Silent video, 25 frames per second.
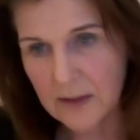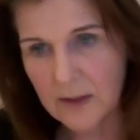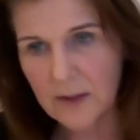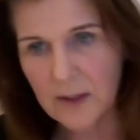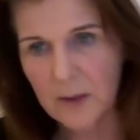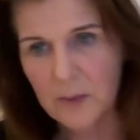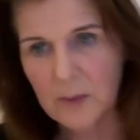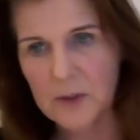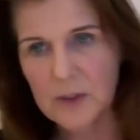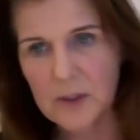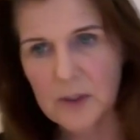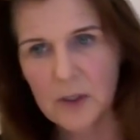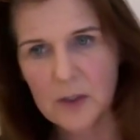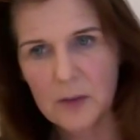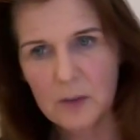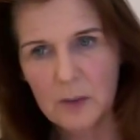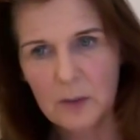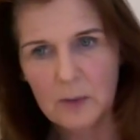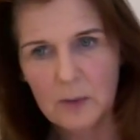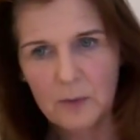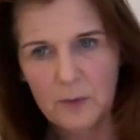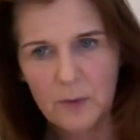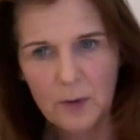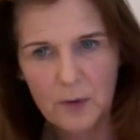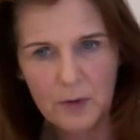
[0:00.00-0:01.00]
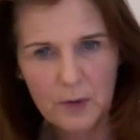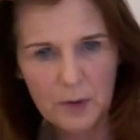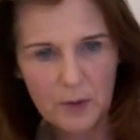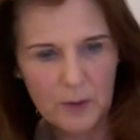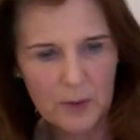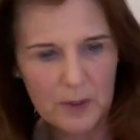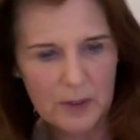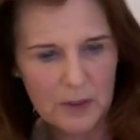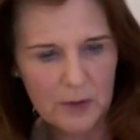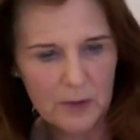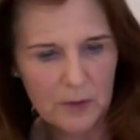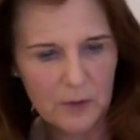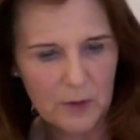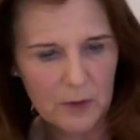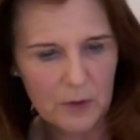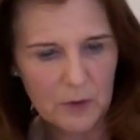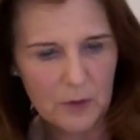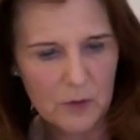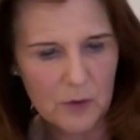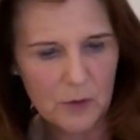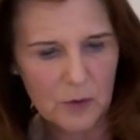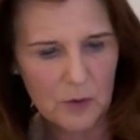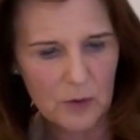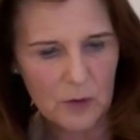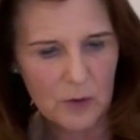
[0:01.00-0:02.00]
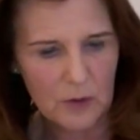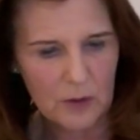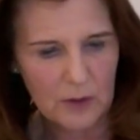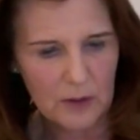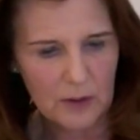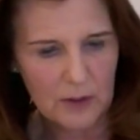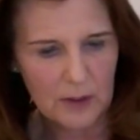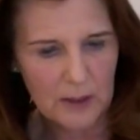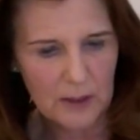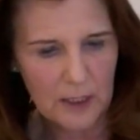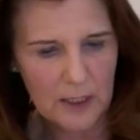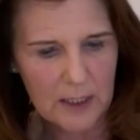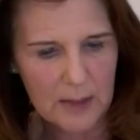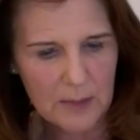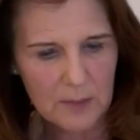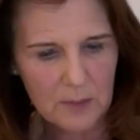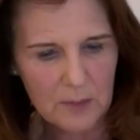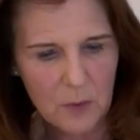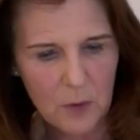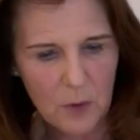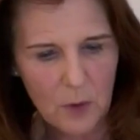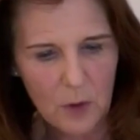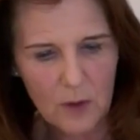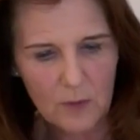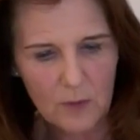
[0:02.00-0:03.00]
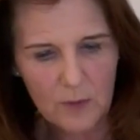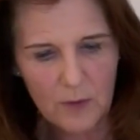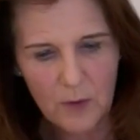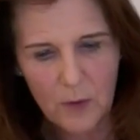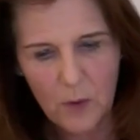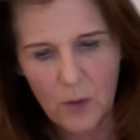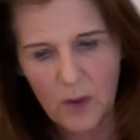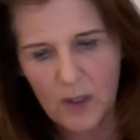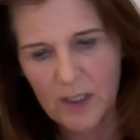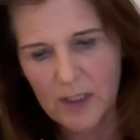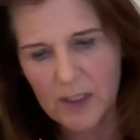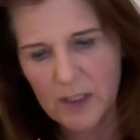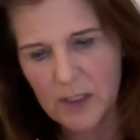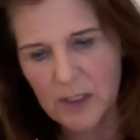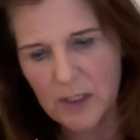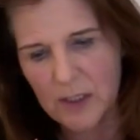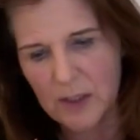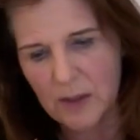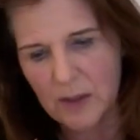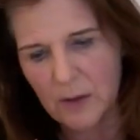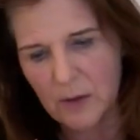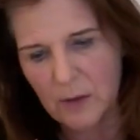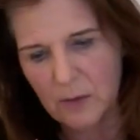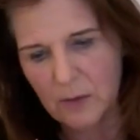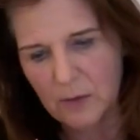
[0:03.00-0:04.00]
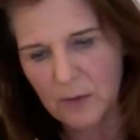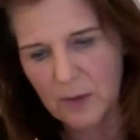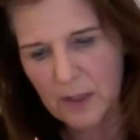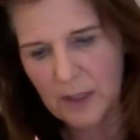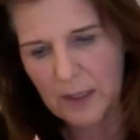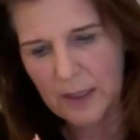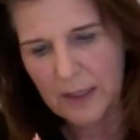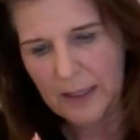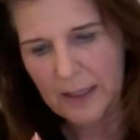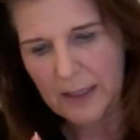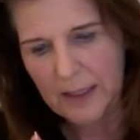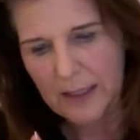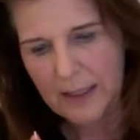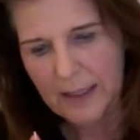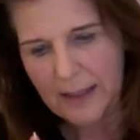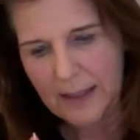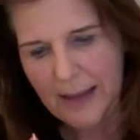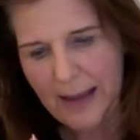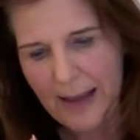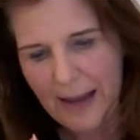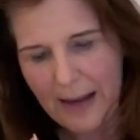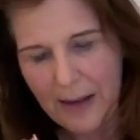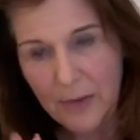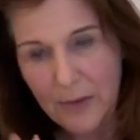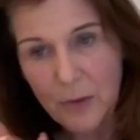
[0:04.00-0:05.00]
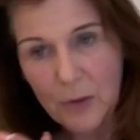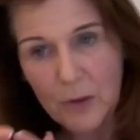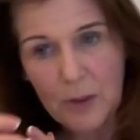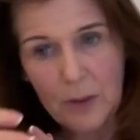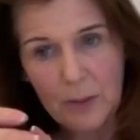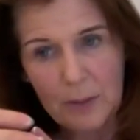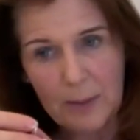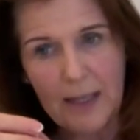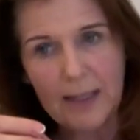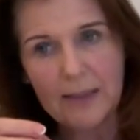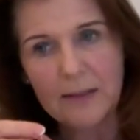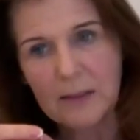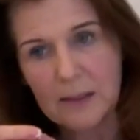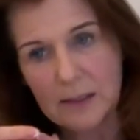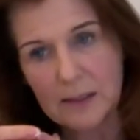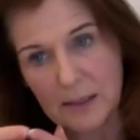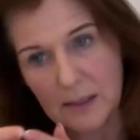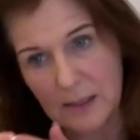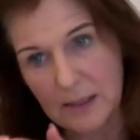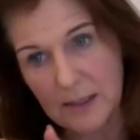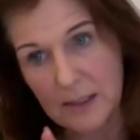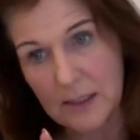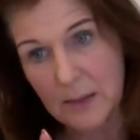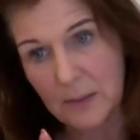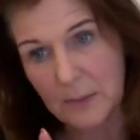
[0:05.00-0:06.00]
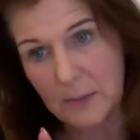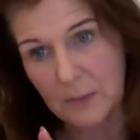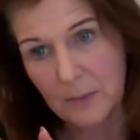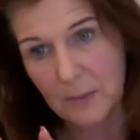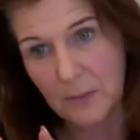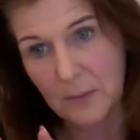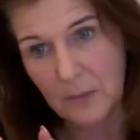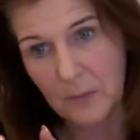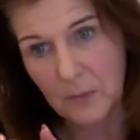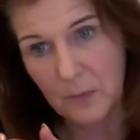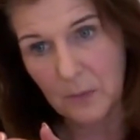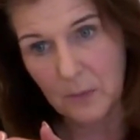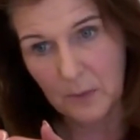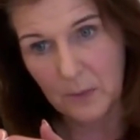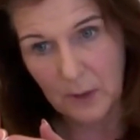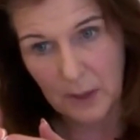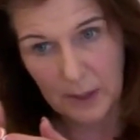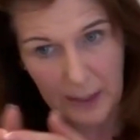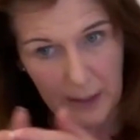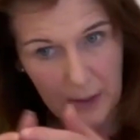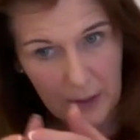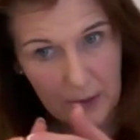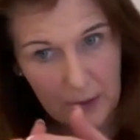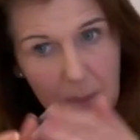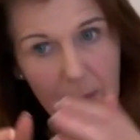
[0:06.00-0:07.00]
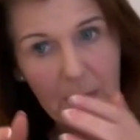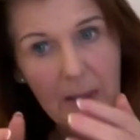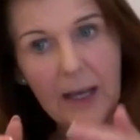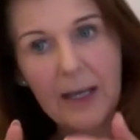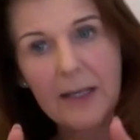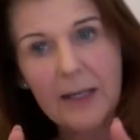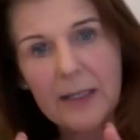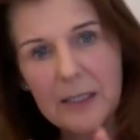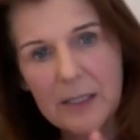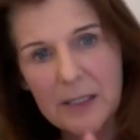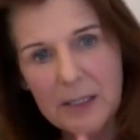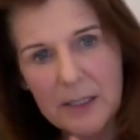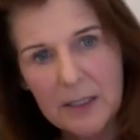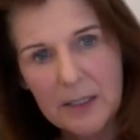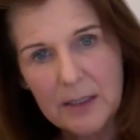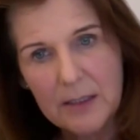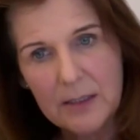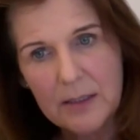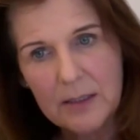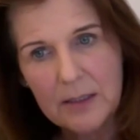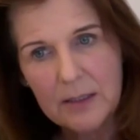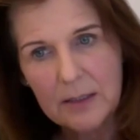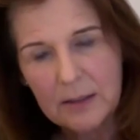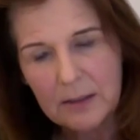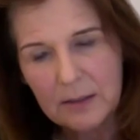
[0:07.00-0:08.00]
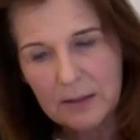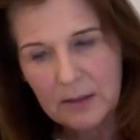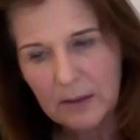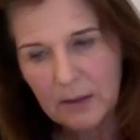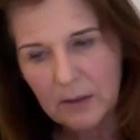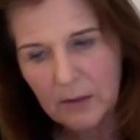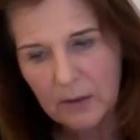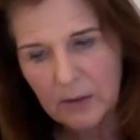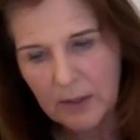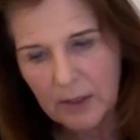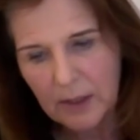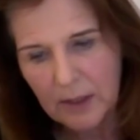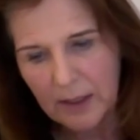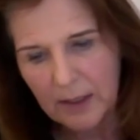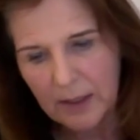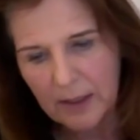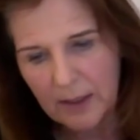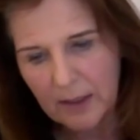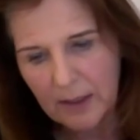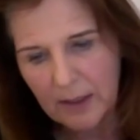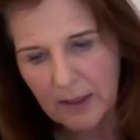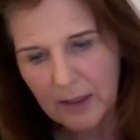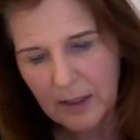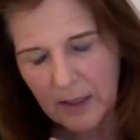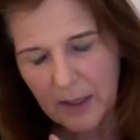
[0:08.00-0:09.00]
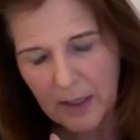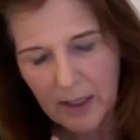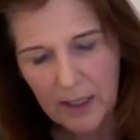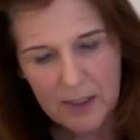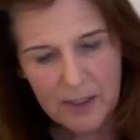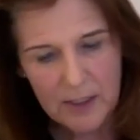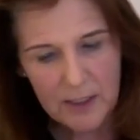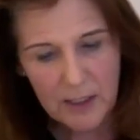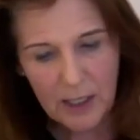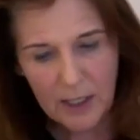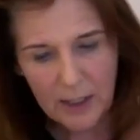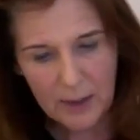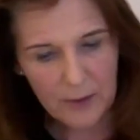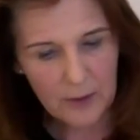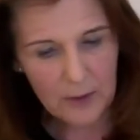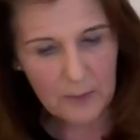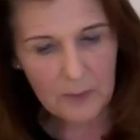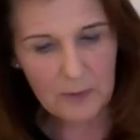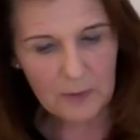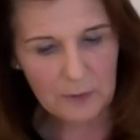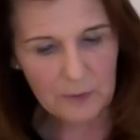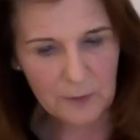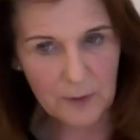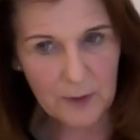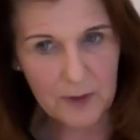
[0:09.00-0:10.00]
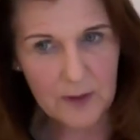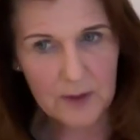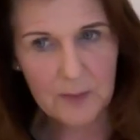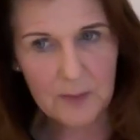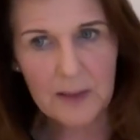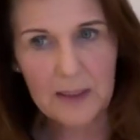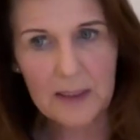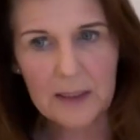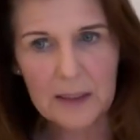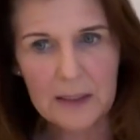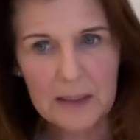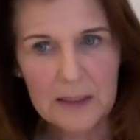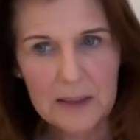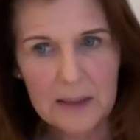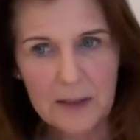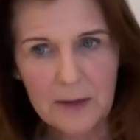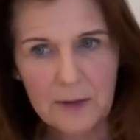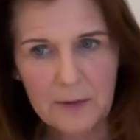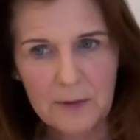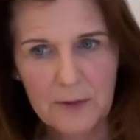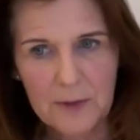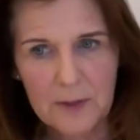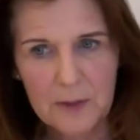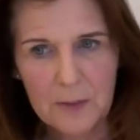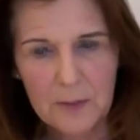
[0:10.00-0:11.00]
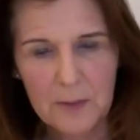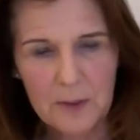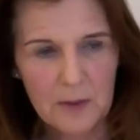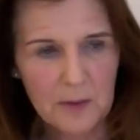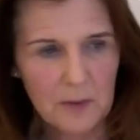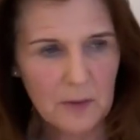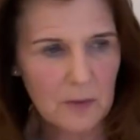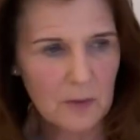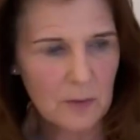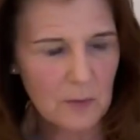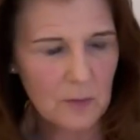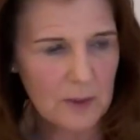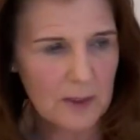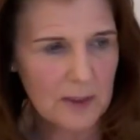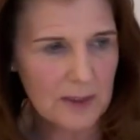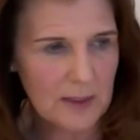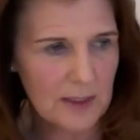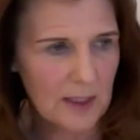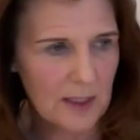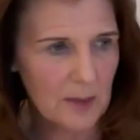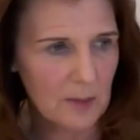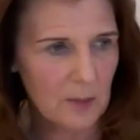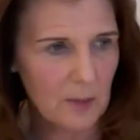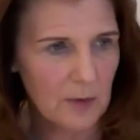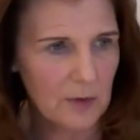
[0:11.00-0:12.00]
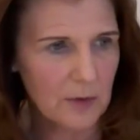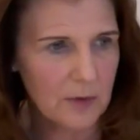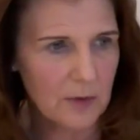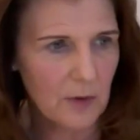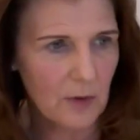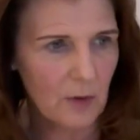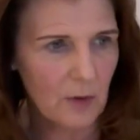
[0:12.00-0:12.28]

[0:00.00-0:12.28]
thing we talked about before, the course of control. It's more of a question of how you come at the system and how you manage it. Okay, it's not going to be fundamentally different. I mean, we deal with